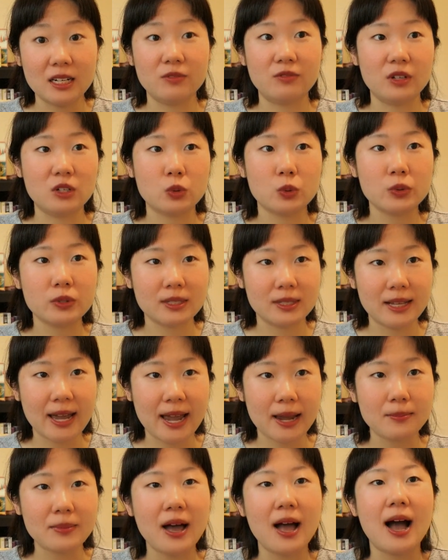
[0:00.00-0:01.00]
individual's
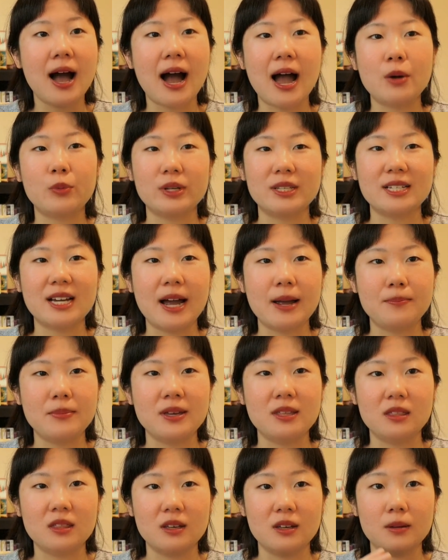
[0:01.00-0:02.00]
name, I would
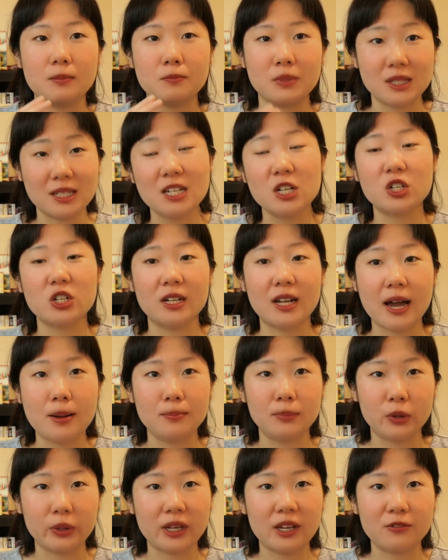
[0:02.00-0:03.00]
type in the position
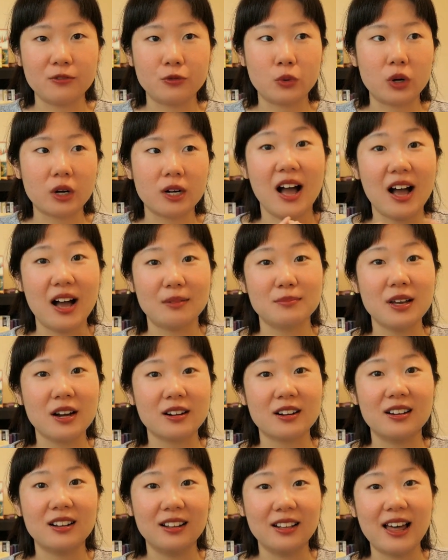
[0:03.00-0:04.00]
I'm looking for. I'm
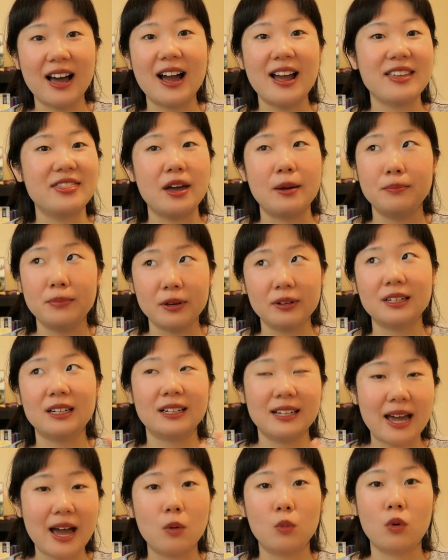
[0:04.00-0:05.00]
not gonna lie that
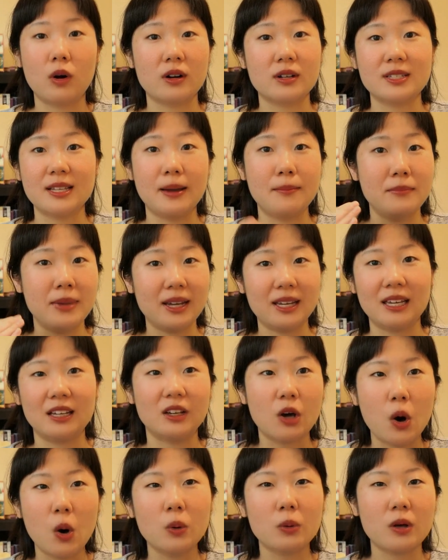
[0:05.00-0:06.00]
building networks and
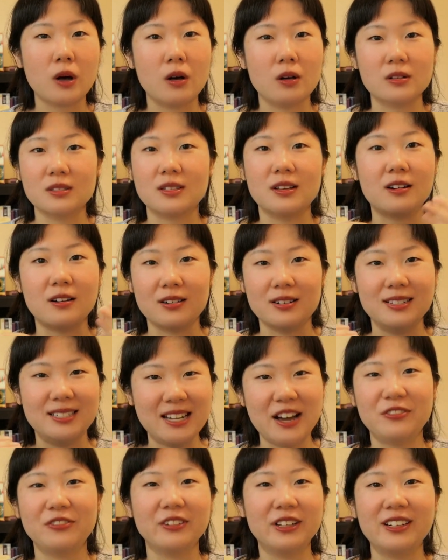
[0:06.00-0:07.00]
making cold calls are
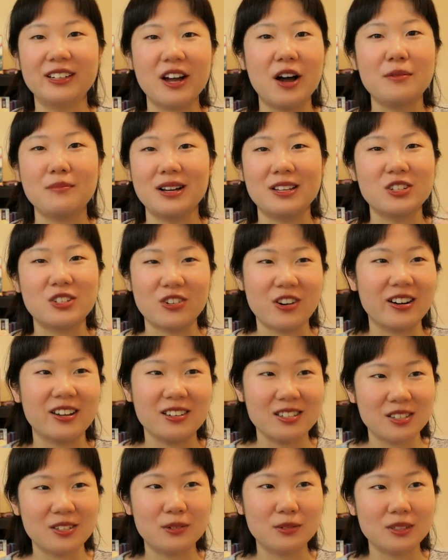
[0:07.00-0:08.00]
definitely not my
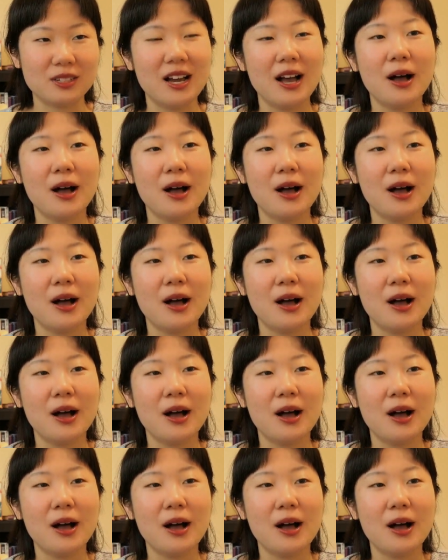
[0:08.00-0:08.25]
strongest suit,